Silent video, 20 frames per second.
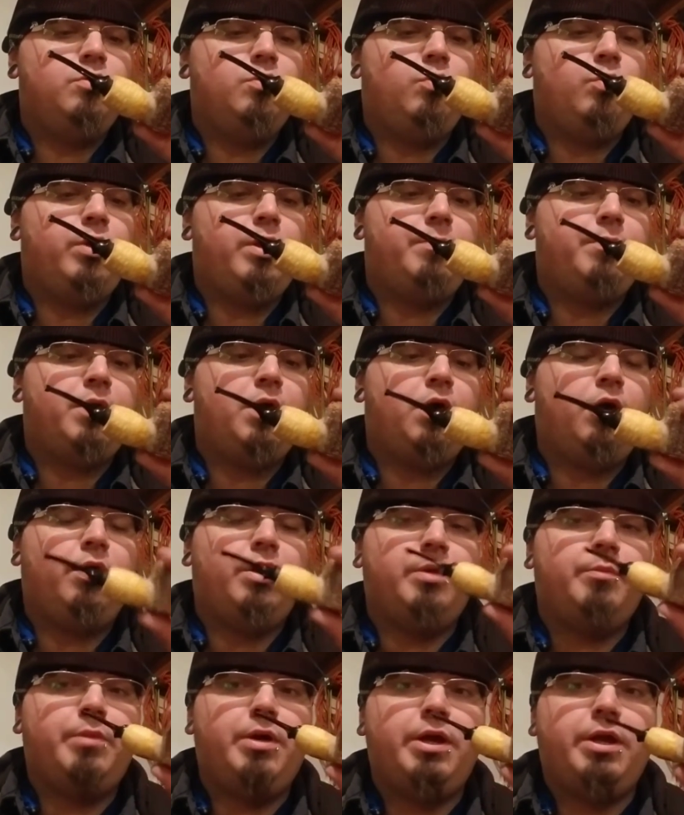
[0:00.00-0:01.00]
what I'm
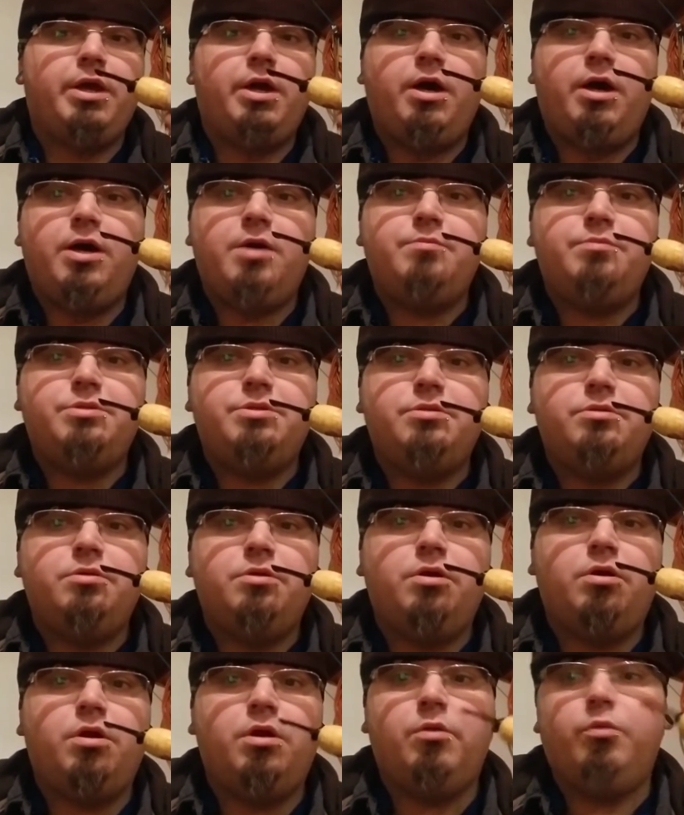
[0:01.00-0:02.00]
calling my cobs,
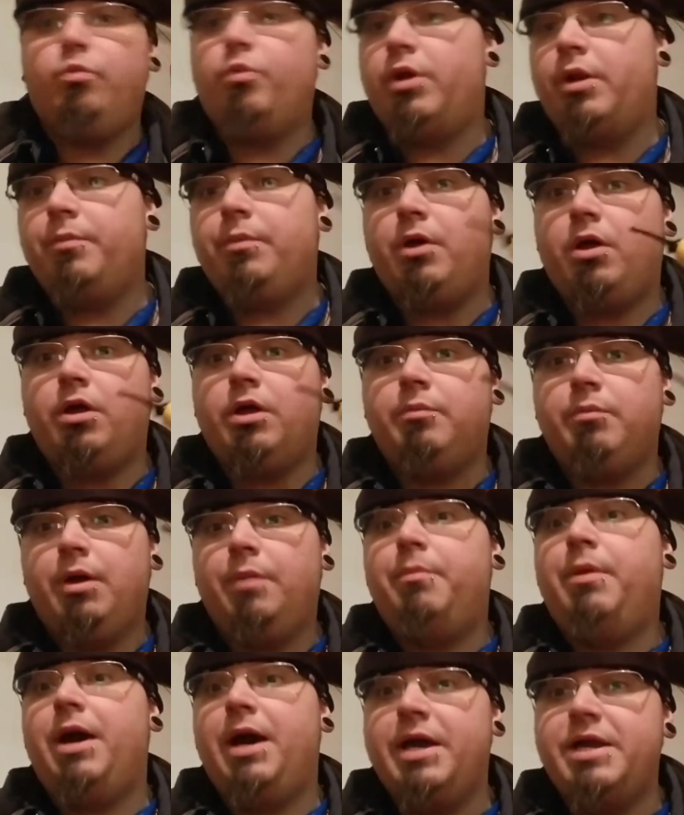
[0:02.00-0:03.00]
or what I'm calling my
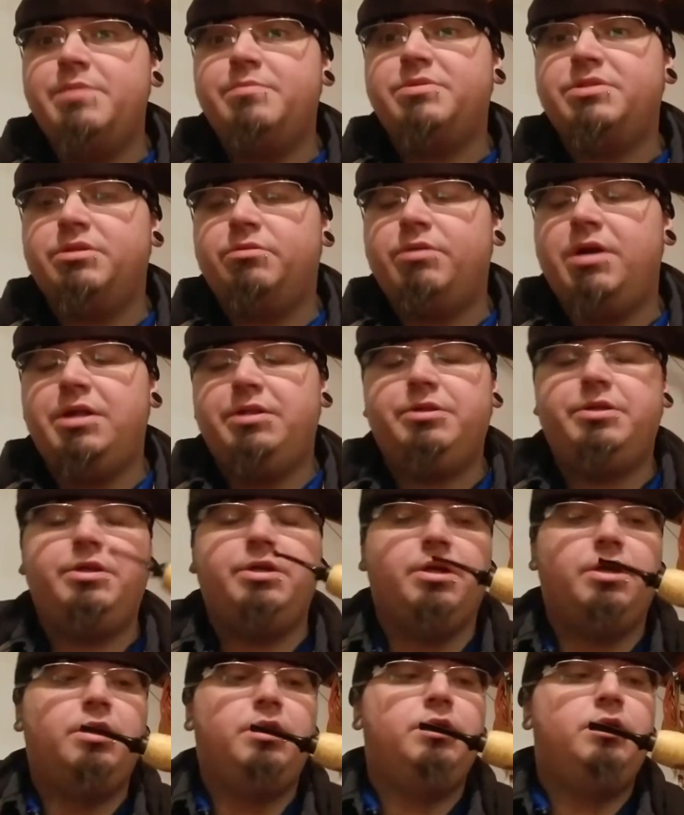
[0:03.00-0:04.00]
pipes, rather,
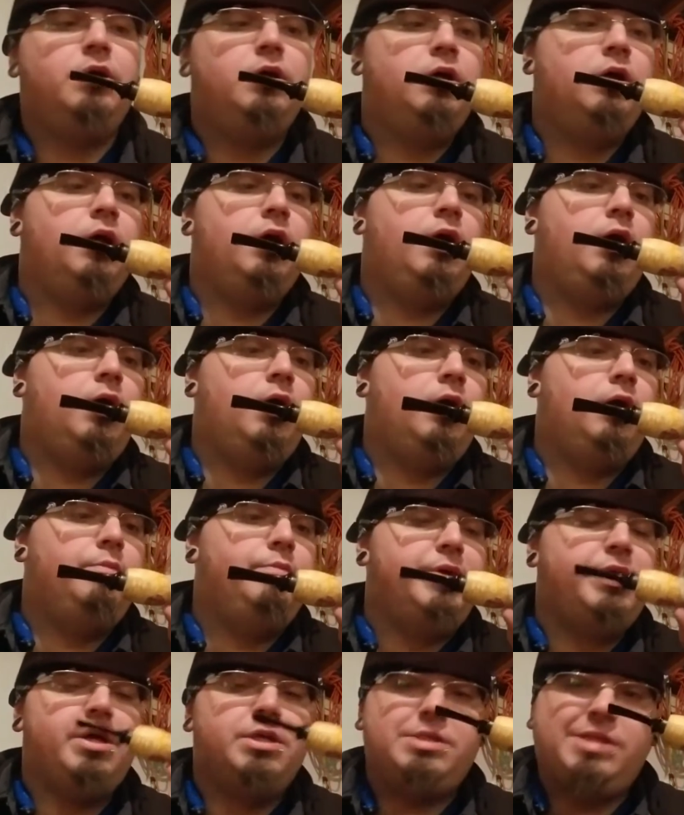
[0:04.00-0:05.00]
uh,
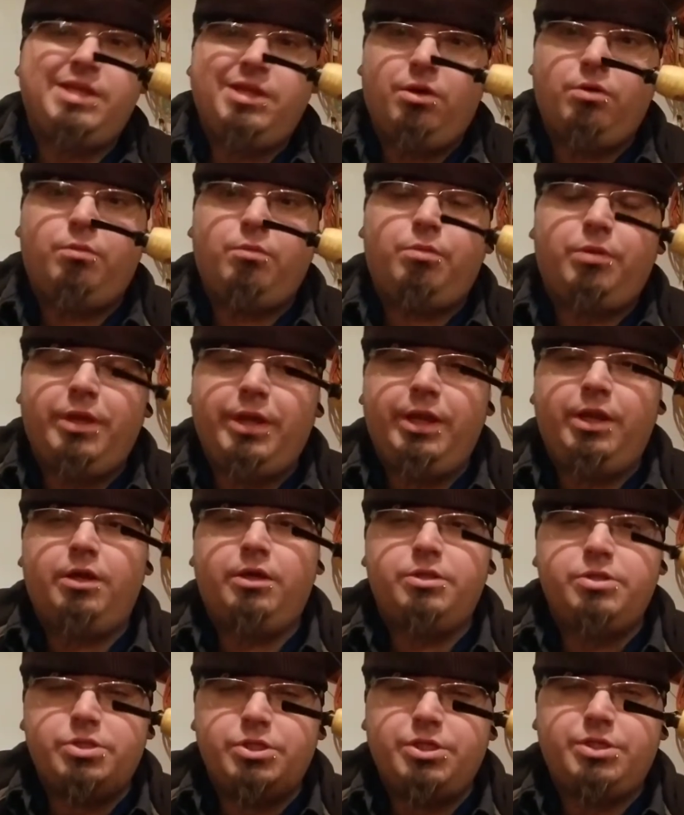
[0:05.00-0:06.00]
because I don't plan
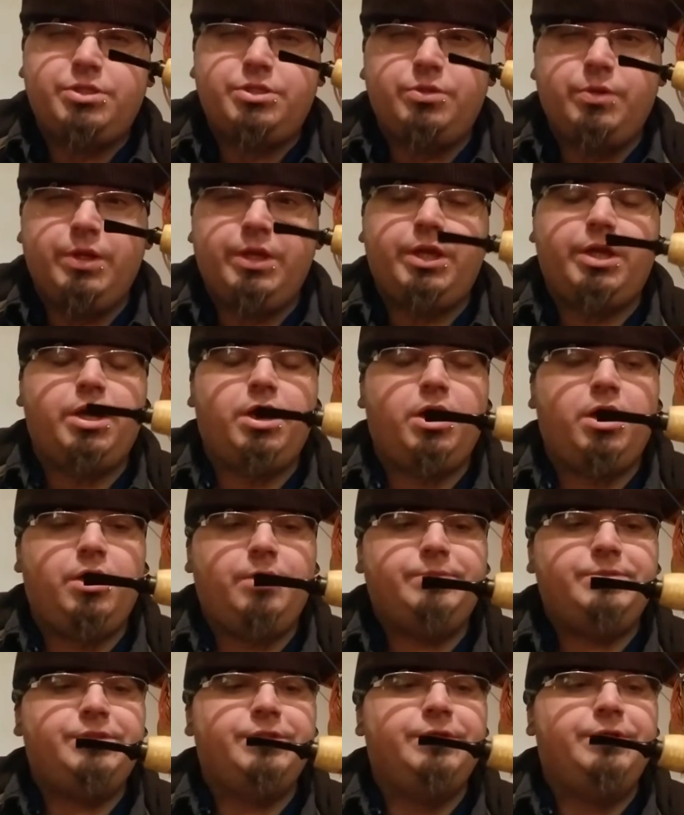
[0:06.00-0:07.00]
on just doing
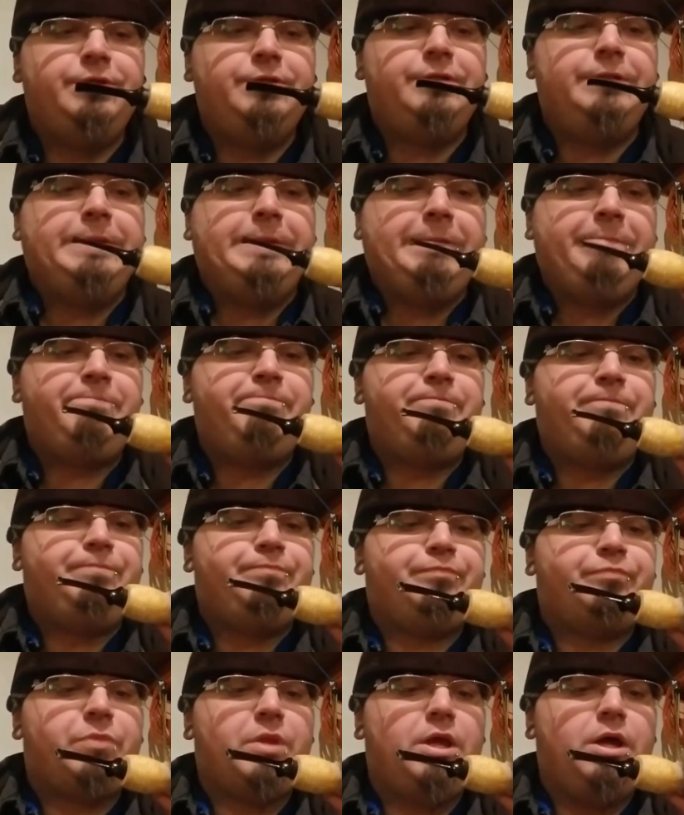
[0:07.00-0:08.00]
cobs.
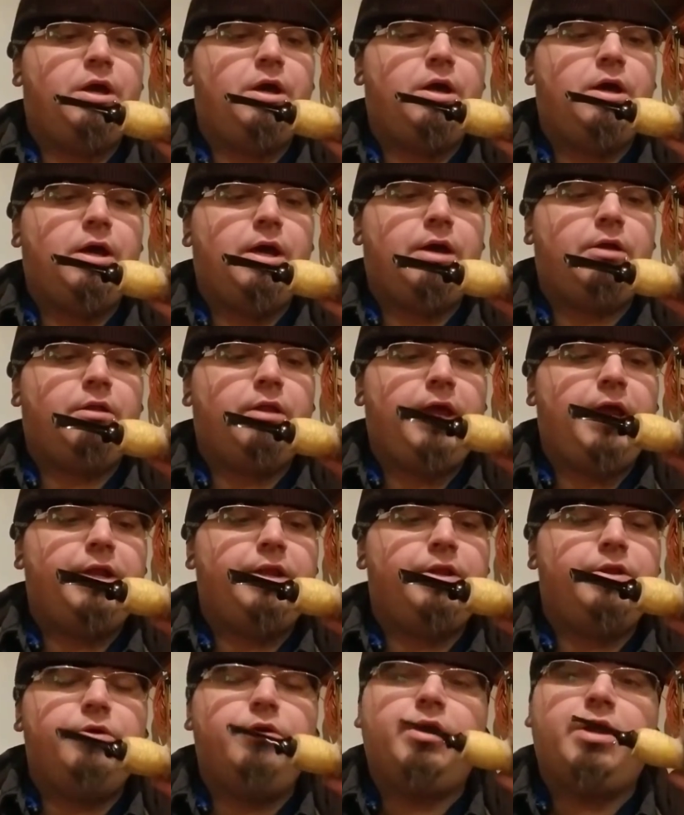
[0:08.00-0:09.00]
Uh, I'd like
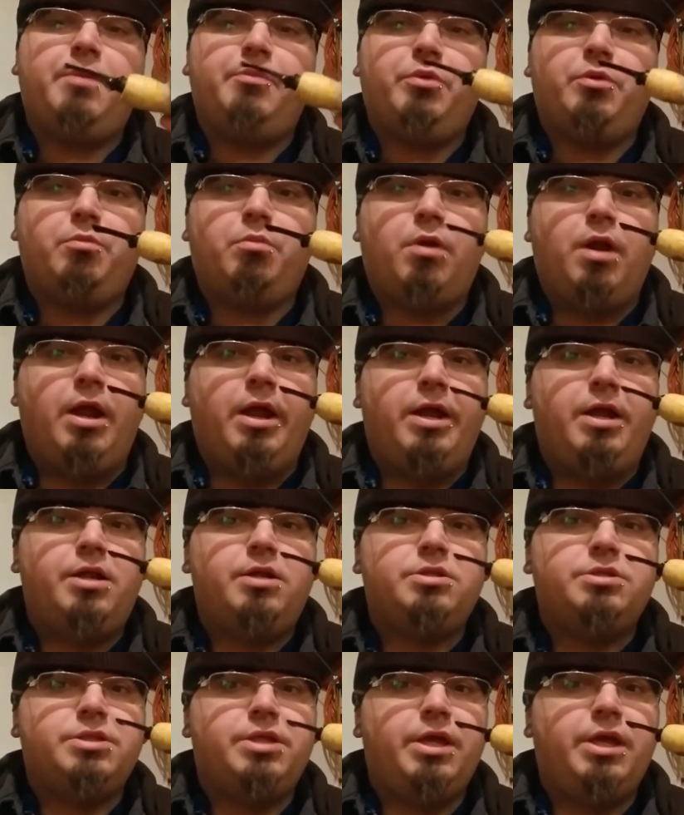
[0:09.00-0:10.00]
to do a couple of
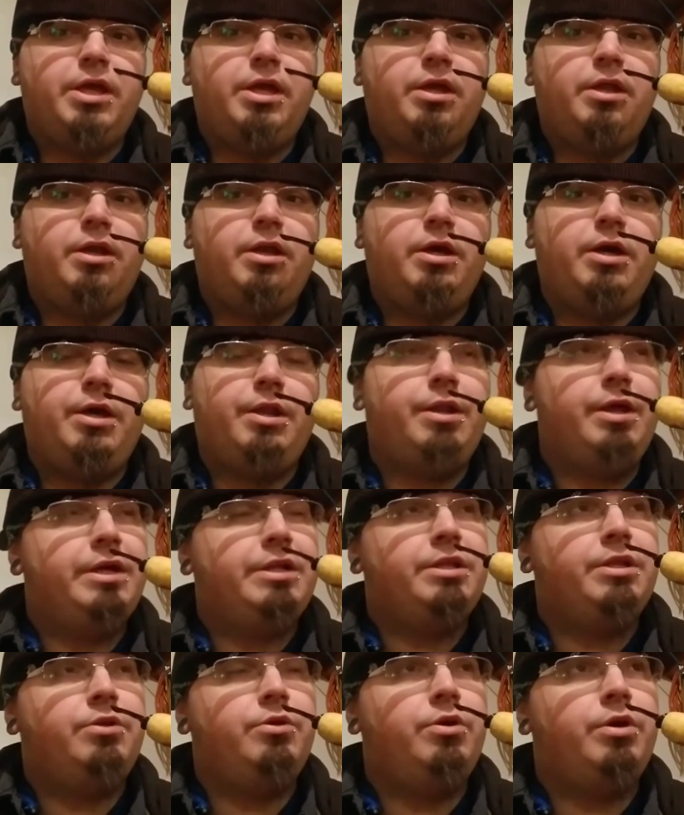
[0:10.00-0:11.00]
briars and I'd
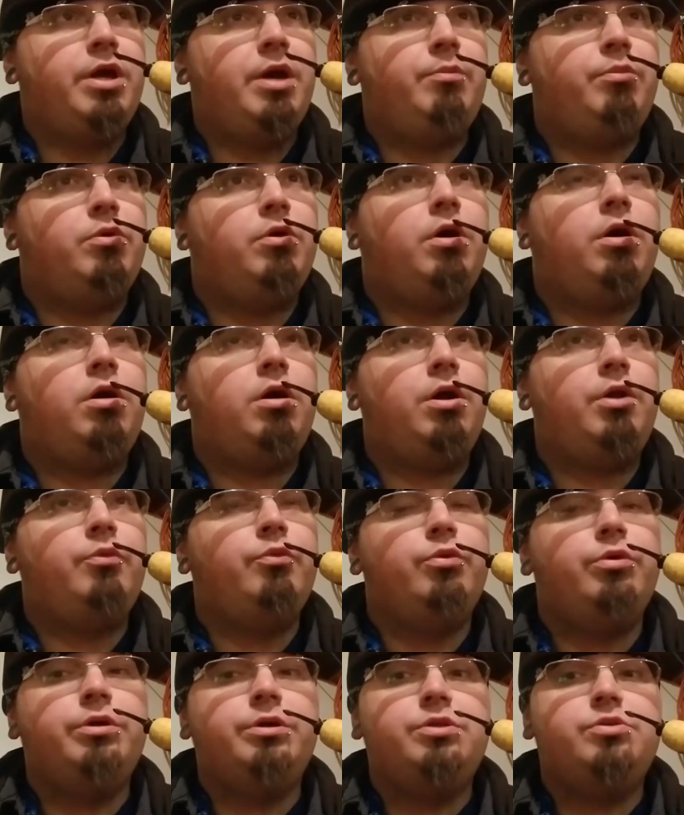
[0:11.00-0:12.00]
like to do a couple of
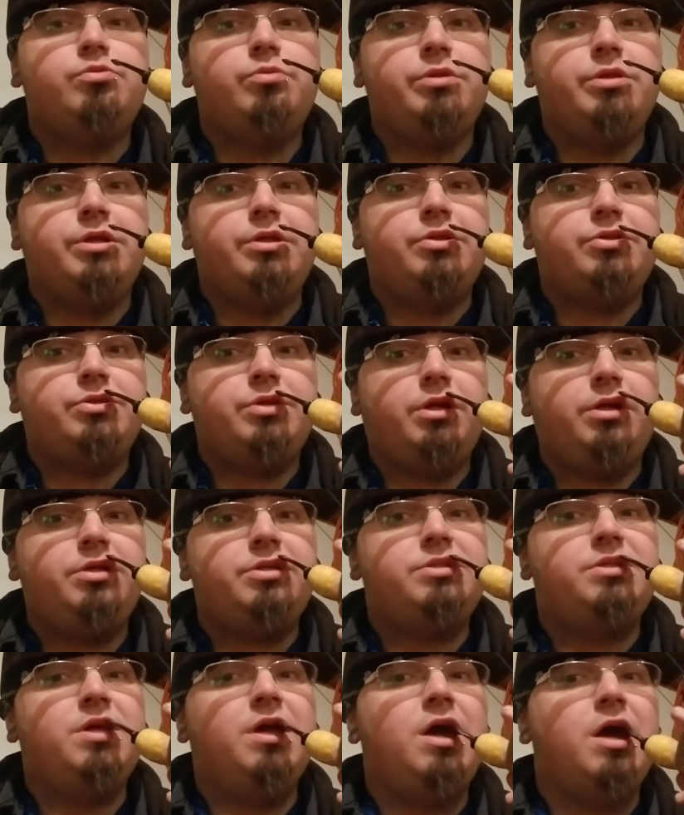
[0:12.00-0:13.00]
hardwoods with
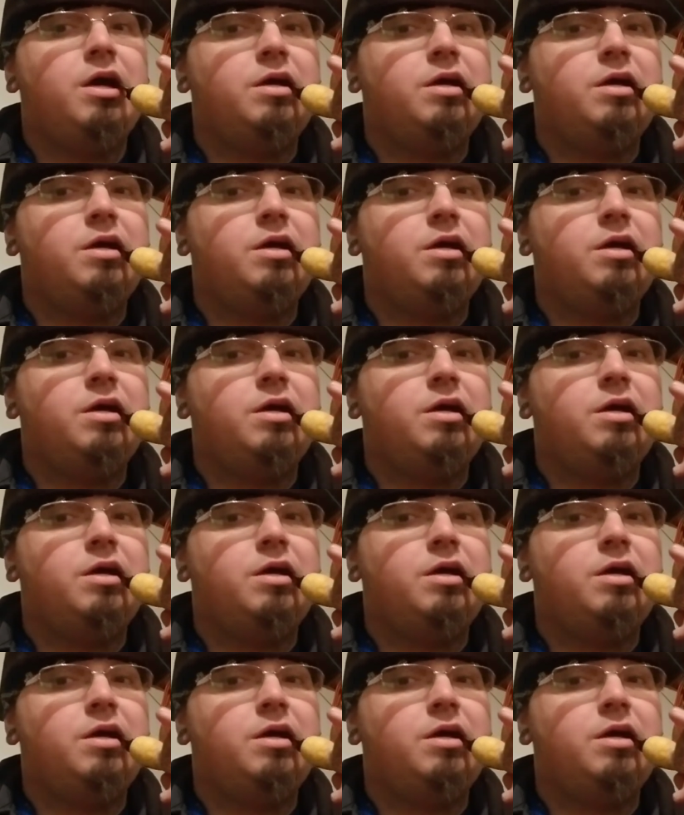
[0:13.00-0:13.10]
inserts.